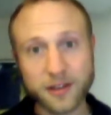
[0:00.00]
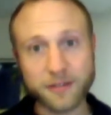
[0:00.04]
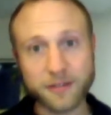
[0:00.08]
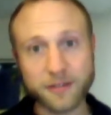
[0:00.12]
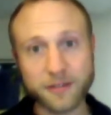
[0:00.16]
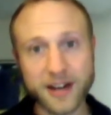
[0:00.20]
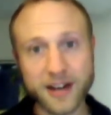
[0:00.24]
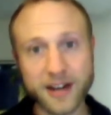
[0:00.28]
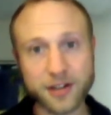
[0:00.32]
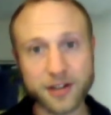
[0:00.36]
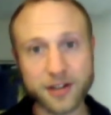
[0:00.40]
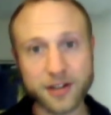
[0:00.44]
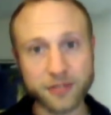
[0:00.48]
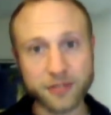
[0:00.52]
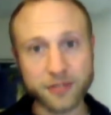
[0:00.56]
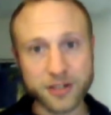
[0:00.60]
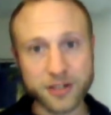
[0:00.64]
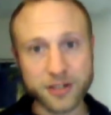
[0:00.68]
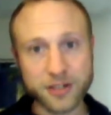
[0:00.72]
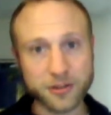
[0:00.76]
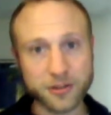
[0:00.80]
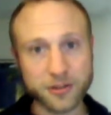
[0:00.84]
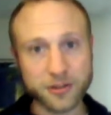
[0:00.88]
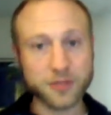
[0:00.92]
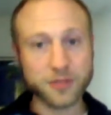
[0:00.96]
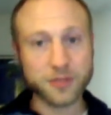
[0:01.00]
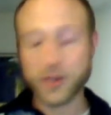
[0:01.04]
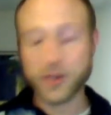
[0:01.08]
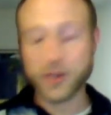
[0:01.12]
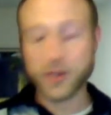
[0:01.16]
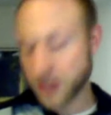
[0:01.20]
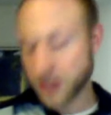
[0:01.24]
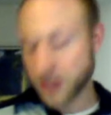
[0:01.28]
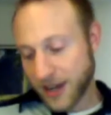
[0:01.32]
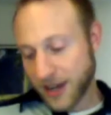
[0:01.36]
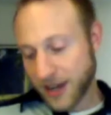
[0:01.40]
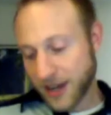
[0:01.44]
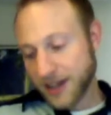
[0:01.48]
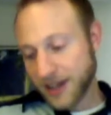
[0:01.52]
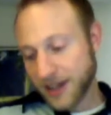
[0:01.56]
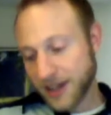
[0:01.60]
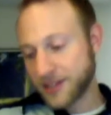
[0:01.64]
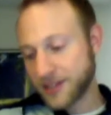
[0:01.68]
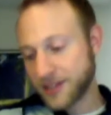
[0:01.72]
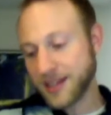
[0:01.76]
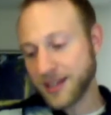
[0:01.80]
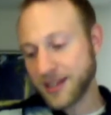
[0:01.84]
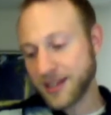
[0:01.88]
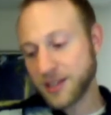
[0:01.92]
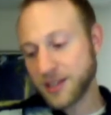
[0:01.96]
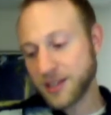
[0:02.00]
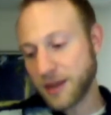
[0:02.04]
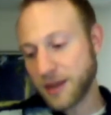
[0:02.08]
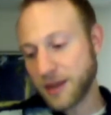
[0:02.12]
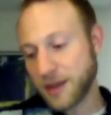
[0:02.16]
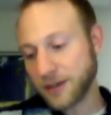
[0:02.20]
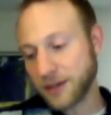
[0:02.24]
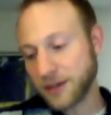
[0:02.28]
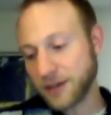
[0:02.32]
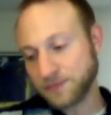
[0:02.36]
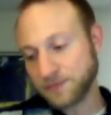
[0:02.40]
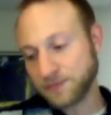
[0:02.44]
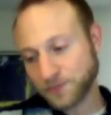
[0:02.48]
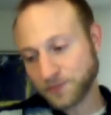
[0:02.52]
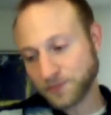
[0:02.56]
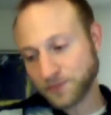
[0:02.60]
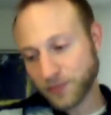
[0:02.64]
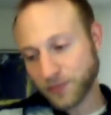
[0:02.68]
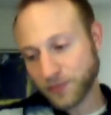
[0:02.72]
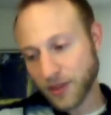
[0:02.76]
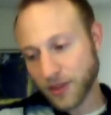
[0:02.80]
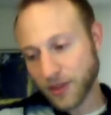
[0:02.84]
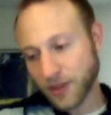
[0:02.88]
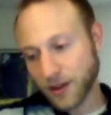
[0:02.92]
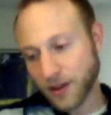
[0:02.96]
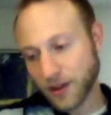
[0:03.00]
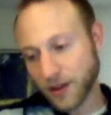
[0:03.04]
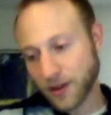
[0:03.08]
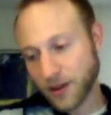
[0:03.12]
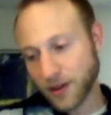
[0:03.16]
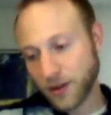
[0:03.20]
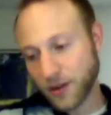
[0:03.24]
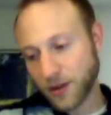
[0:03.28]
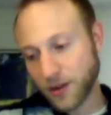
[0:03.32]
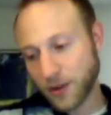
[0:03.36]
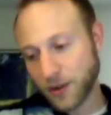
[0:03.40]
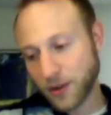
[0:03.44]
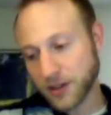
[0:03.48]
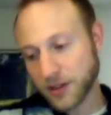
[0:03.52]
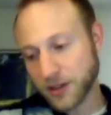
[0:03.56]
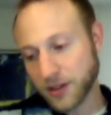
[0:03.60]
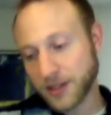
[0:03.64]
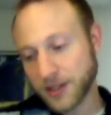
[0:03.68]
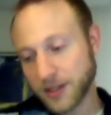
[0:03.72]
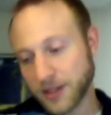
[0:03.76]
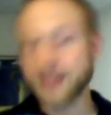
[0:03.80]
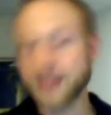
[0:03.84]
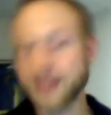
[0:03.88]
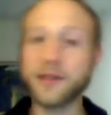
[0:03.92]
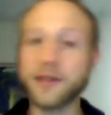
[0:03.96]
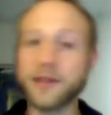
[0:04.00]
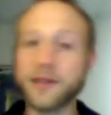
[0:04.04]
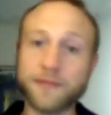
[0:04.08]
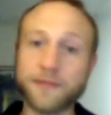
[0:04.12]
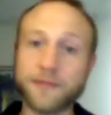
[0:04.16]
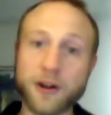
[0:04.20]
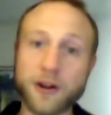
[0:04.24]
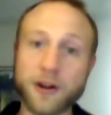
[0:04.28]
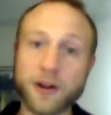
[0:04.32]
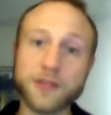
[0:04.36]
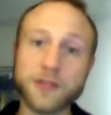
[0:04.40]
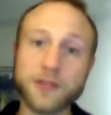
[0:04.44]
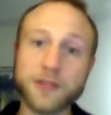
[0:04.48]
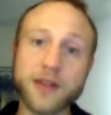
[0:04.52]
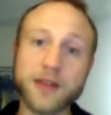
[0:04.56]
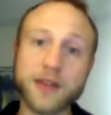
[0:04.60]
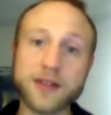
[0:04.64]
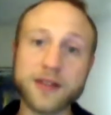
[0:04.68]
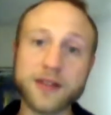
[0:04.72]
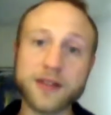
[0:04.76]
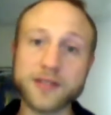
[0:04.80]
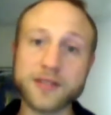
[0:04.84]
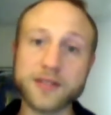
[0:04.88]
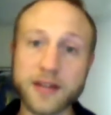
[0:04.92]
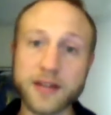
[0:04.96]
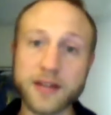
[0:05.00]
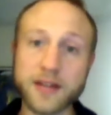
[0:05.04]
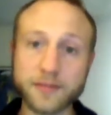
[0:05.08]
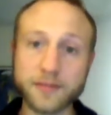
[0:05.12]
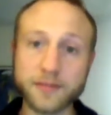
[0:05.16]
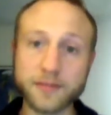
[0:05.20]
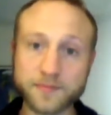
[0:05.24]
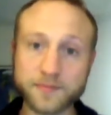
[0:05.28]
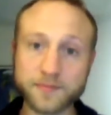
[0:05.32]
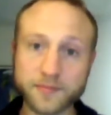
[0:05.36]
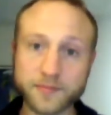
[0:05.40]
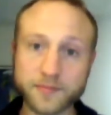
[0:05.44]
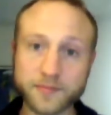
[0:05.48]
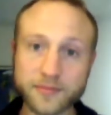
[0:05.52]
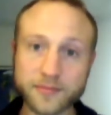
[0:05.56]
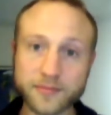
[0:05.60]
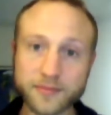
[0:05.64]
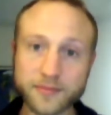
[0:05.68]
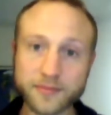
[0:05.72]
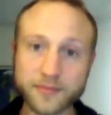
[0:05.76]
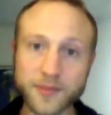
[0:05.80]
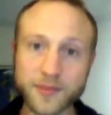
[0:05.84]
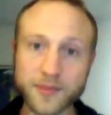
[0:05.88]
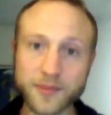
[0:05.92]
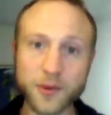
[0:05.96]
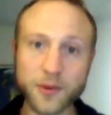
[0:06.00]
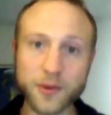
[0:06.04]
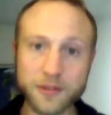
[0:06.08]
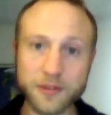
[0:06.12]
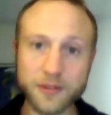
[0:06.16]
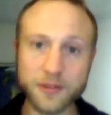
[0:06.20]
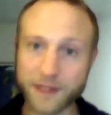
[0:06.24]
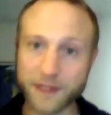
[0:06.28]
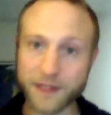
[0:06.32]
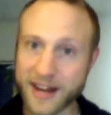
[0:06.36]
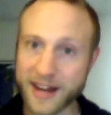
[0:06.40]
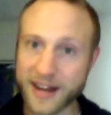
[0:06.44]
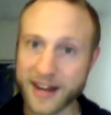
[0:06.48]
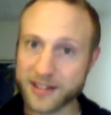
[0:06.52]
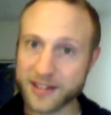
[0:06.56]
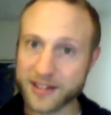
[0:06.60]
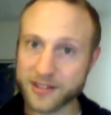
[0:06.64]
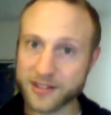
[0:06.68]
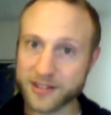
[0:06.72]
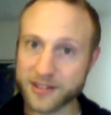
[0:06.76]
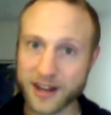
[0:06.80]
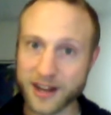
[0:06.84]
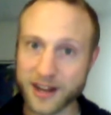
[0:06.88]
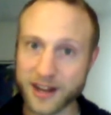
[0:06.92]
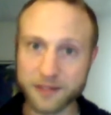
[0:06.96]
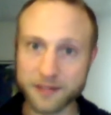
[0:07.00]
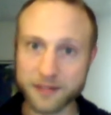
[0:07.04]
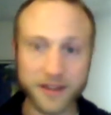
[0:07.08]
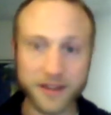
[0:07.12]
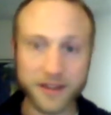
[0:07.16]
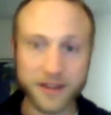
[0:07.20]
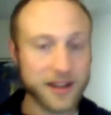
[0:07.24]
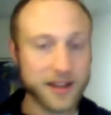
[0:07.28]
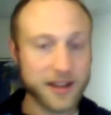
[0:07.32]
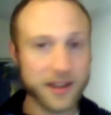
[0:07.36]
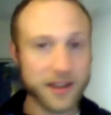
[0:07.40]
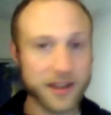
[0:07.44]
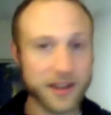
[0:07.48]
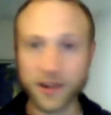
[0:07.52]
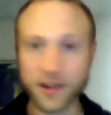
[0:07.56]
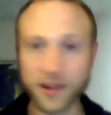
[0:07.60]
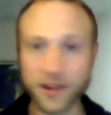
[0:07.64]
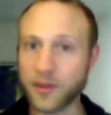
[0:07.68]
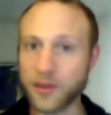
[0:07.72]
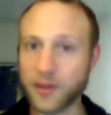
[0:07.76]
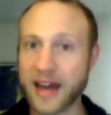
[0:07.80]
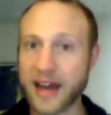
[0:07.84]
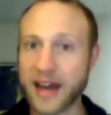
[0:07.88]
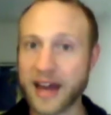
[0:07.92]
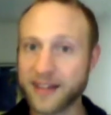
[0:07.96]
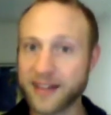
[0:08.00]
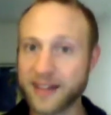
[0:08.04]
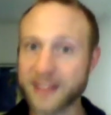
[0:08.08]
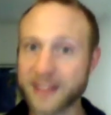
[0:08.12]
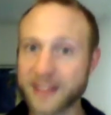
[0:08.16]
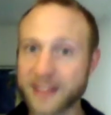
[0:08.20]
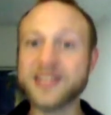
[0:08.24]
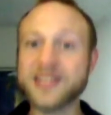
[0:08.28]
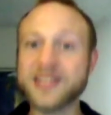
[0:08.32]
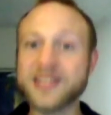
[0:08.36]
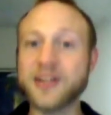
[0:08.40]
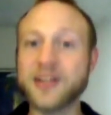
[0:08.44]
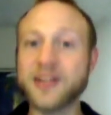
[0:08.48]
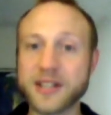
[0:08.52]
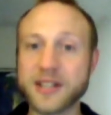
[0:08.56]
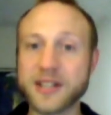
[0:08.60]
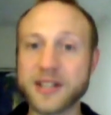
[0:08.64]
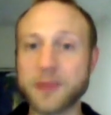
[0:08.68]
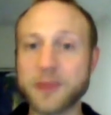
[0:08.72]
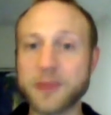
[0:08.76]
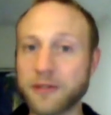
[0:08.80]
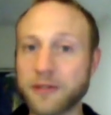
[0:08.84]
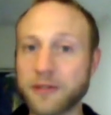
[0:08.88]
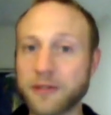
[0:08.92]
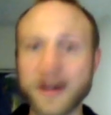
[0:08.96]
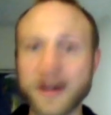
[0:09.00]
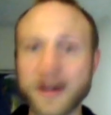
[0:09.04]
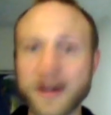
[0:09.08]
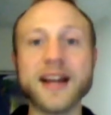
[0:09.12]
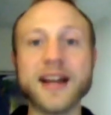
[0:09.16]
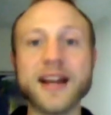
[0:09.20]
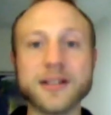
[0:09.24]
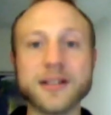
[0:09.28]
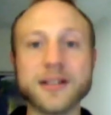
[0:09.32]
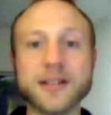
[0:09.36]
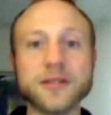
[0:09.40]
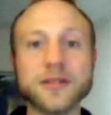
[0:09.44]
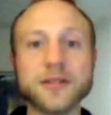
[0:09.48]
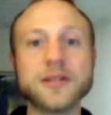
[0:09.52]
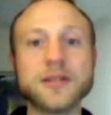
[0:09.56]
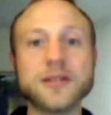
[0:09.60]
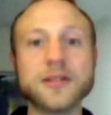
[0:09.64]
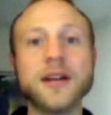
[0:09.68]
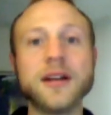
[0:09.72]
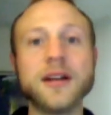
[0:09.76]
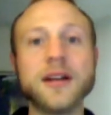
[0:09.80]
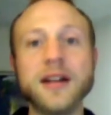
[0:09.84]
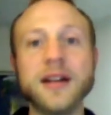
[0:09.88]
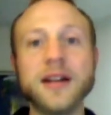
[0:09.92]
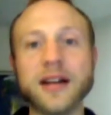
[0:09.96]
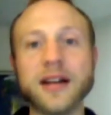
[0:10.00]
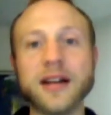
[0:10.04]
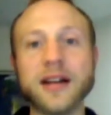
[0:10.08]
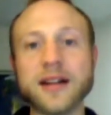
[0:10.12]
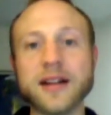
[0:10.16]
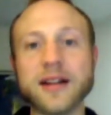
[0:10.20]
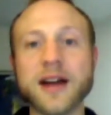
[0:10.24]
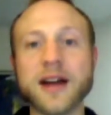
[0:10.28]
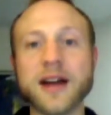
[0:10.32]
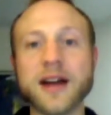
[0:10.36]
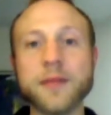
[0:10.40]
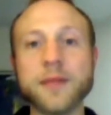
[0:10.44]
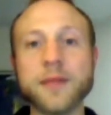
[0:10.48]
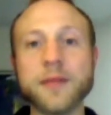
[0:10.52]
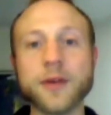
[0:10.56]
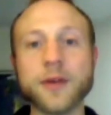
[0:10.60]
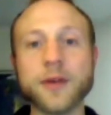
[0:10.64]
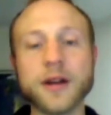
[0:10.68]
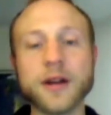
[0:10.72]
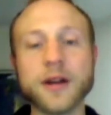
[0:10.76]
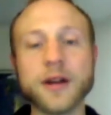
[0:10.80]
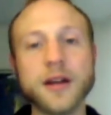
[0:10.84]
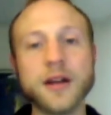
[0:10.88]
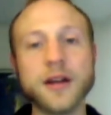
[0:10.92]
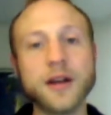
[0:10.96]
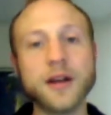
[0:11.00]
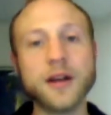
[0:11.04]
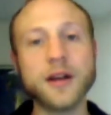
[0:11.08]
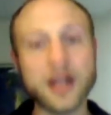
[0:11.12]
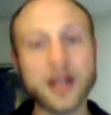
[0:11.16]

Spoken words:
the financial resources, which since about, I want to say fall of 2007, when the finances kind of, he had to get serious about finances at that time period.